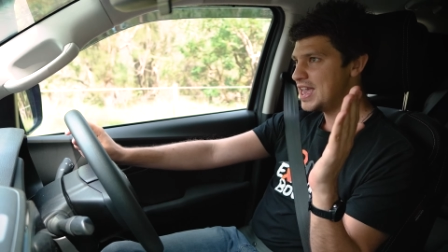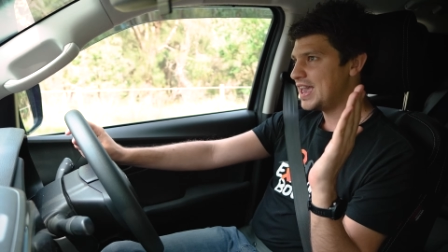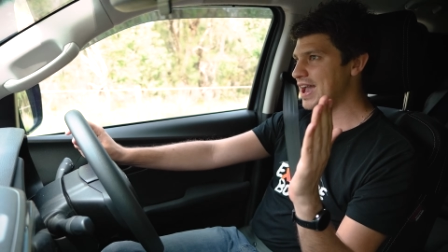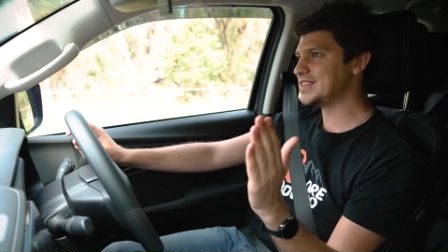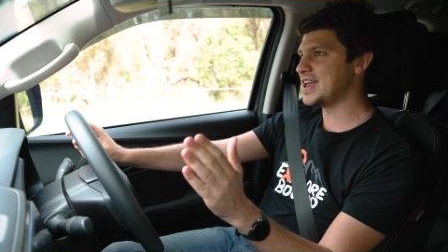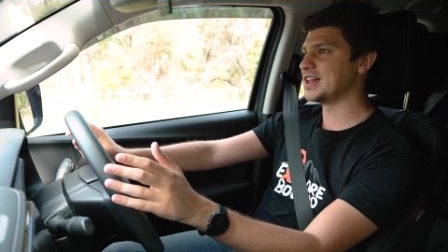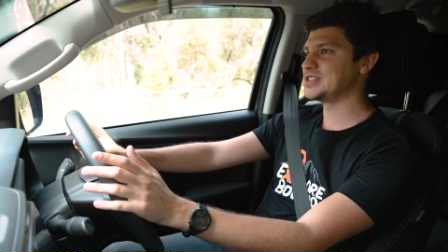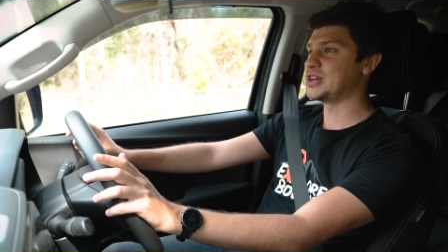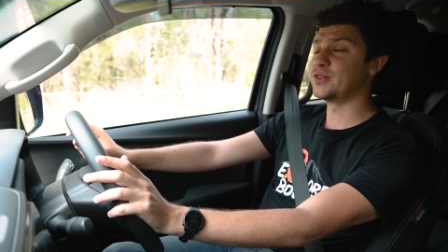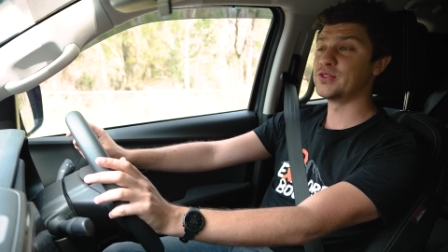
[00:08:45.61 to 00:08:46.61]
and the
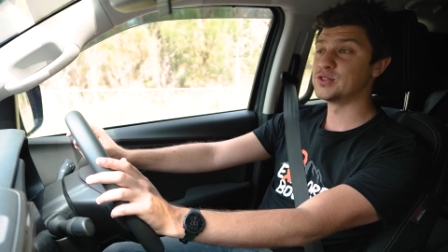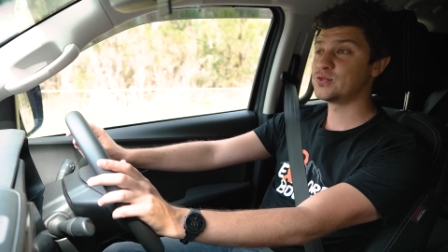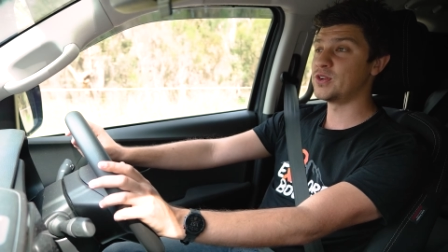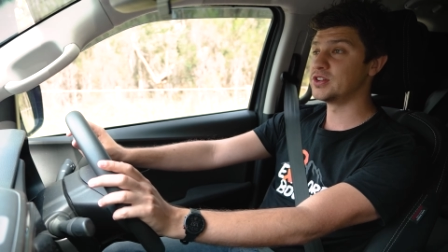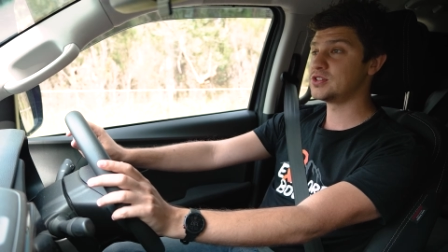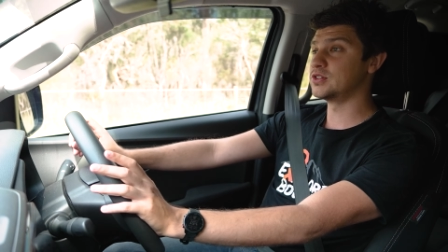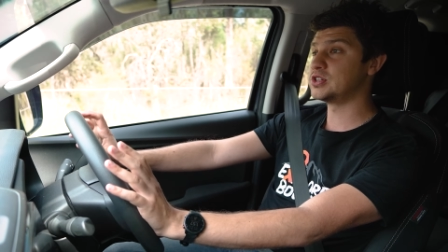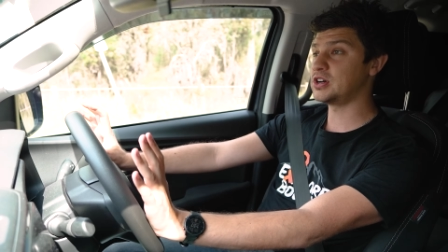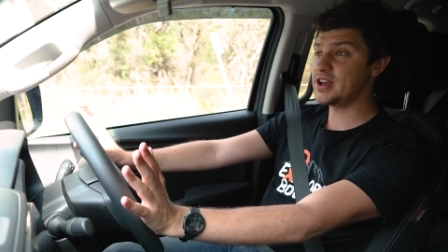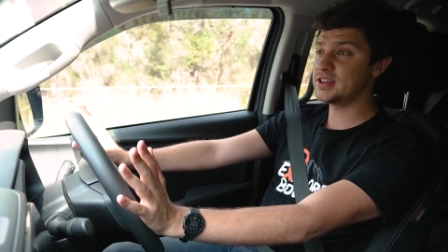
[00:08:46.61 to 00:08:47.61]
outside of those front two
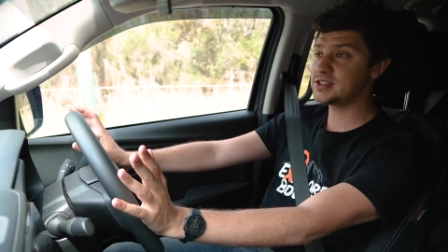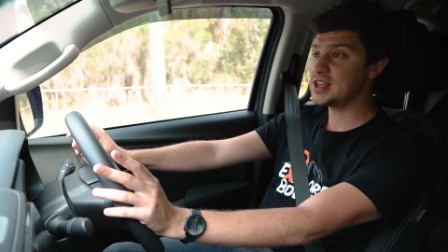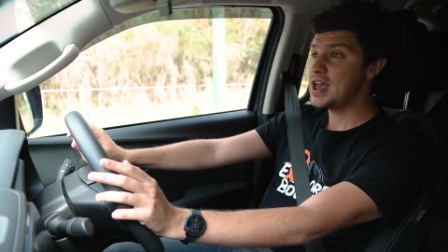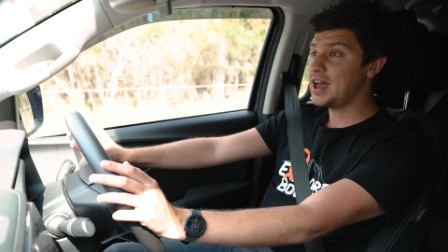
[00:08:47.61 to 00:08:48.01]
tyres.